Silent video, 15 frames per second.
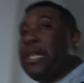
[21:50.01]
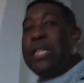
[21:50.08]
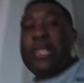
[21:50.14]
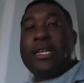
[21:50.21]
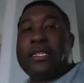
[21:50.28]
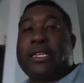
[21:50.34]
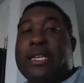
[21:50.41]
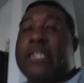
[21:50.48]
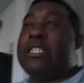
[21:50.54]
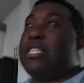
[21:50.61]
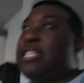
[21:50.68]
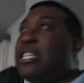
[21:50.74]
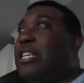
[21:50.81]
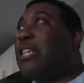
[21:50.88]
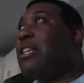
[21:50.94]
let's hit
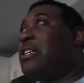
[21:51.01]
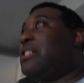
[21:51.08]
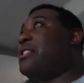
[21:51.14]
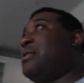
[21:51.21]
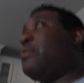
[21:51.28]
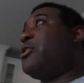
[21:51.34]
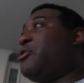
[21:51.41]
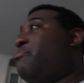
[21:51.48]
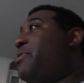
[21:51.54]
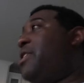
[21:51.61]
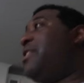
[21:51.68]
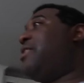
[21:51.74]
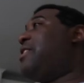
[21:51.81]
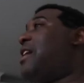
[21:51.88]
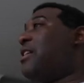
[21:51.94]
this switch
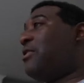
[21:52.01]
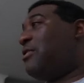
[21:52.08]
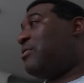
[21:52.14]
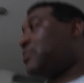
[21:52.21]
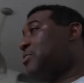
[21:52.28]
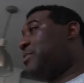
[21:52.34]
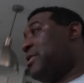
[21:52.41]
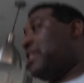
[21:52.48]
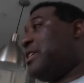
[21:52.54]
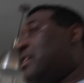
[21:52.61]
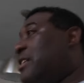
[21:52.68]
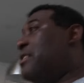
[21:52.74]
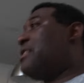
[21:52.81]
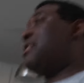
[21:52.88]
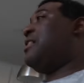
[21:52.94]
button. I don't know which one it
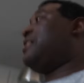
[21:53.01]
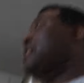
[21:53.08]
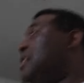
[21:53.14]
is.